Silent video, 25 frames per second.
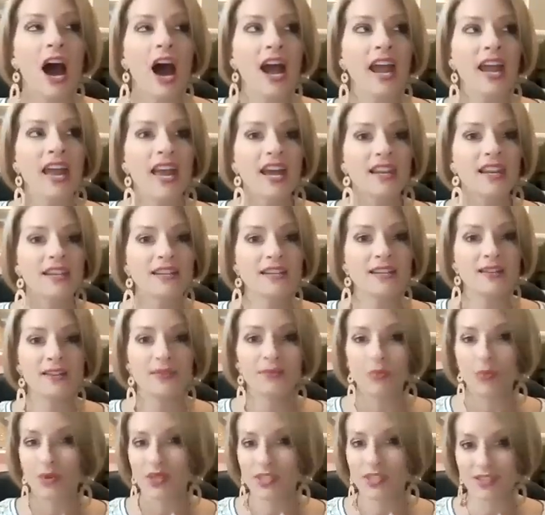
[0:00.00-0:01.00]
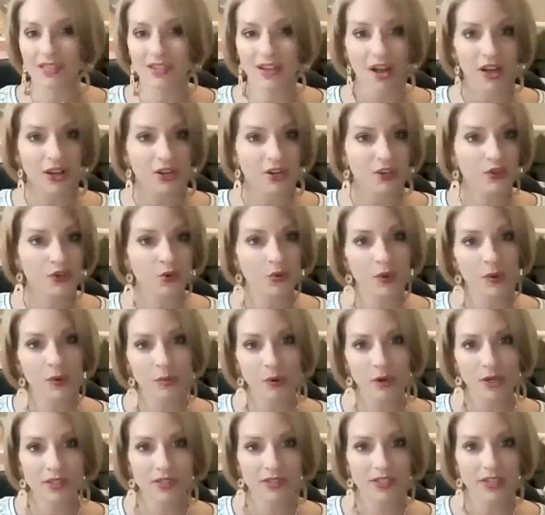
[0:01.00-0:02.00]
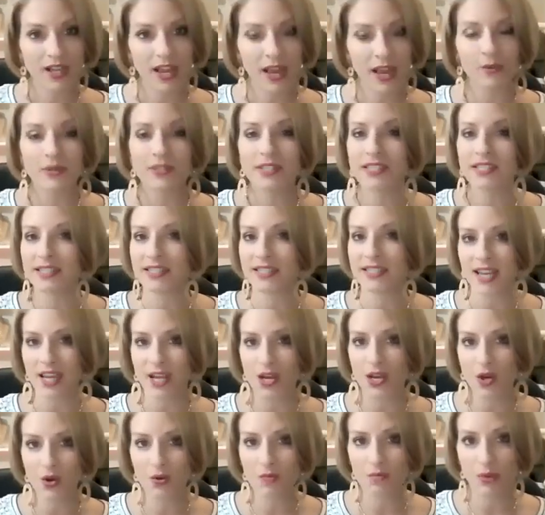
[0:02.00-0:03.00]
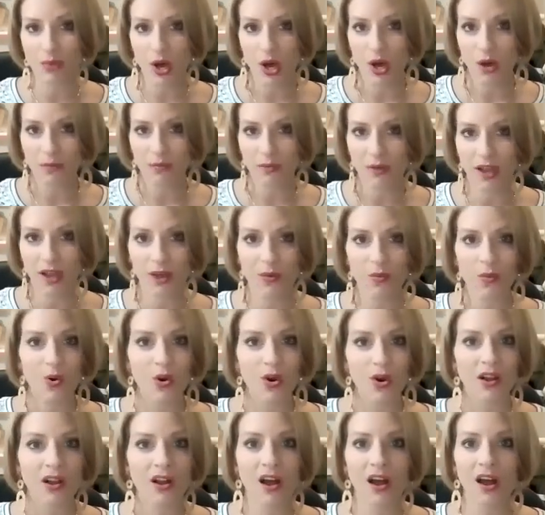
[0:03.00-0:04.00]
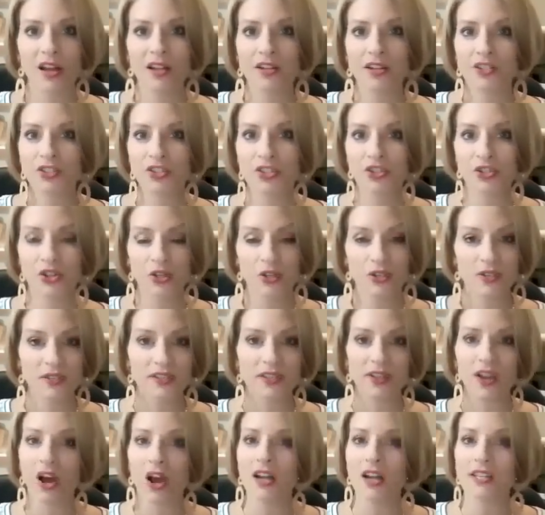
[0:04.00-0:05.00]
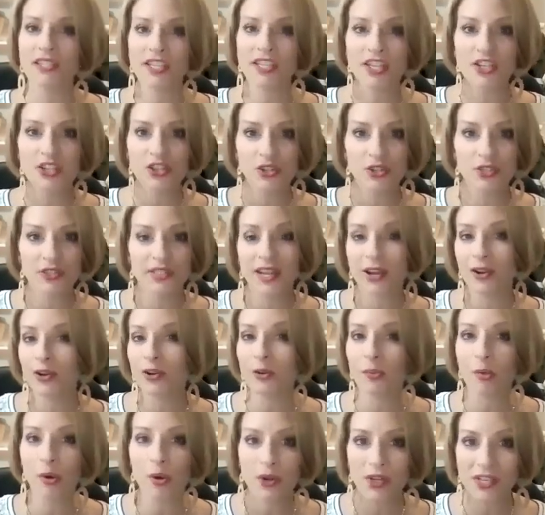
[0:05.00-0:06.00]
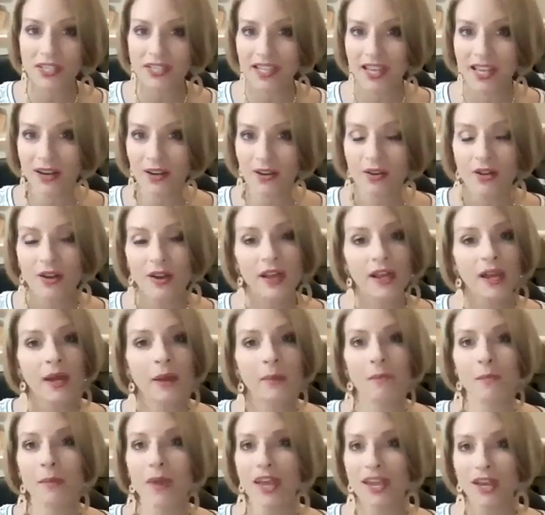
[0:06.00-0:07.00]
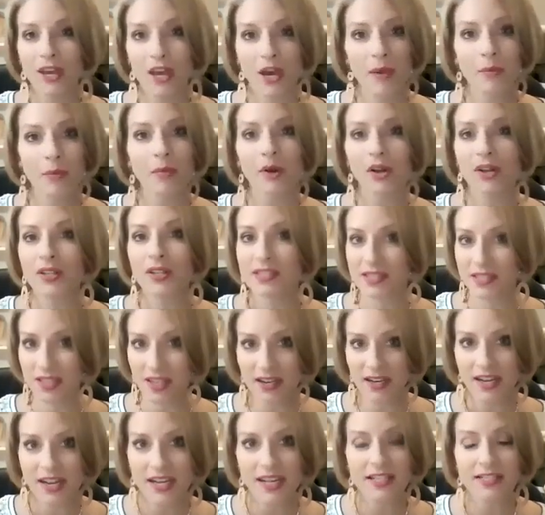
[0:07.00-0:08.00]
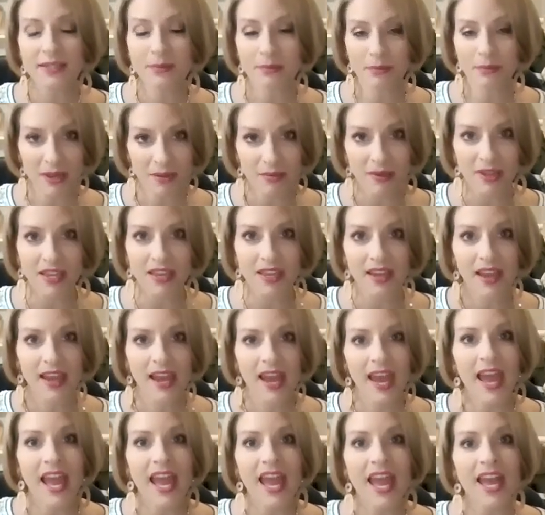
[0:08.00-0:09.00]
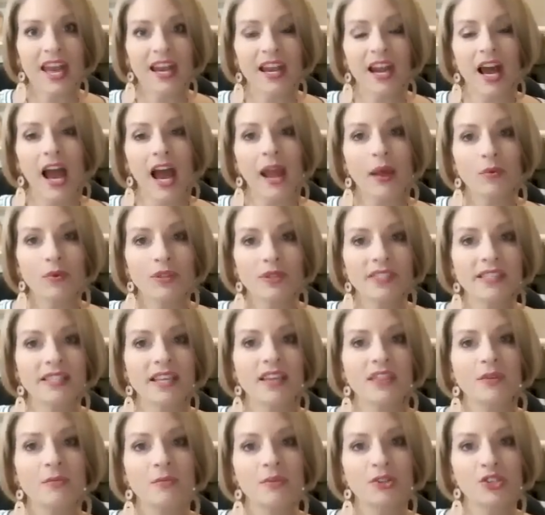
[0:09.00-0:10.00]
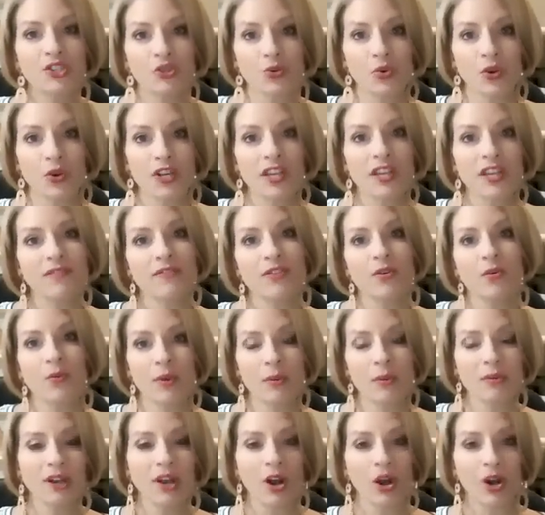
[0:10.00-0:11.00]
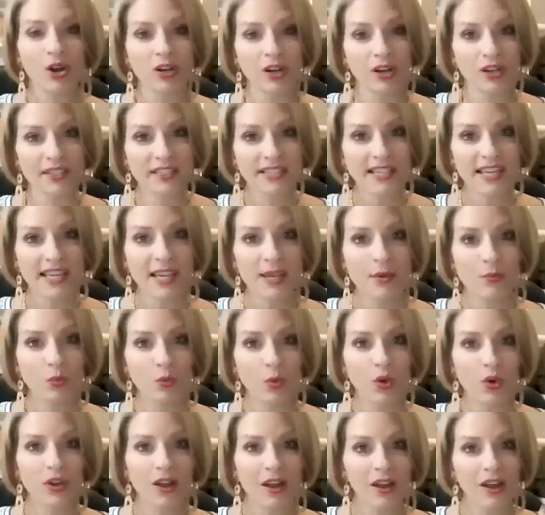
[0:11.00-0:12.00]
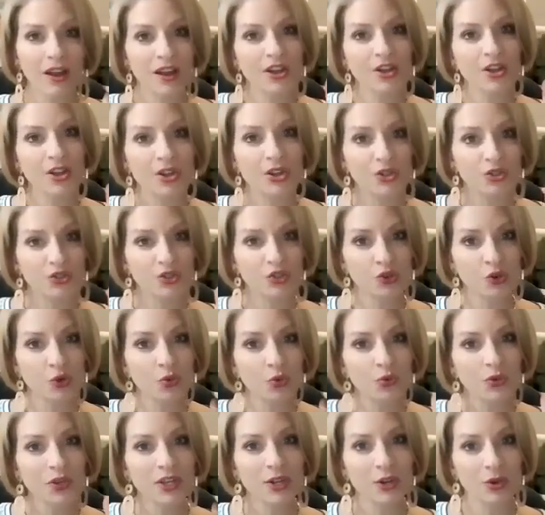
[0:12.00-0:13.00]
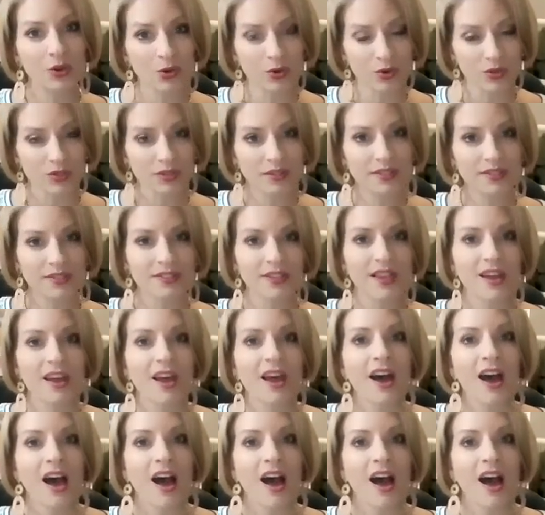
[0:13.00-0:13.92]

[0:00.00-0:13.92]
was not a jewelry person. I was a stay-at-home mom. I wore cotton shirts, cotton t-shirts, hair in a ponytail, makeup on Sundays, maybe. And I would say the majority of the women on our team were not jewelry girls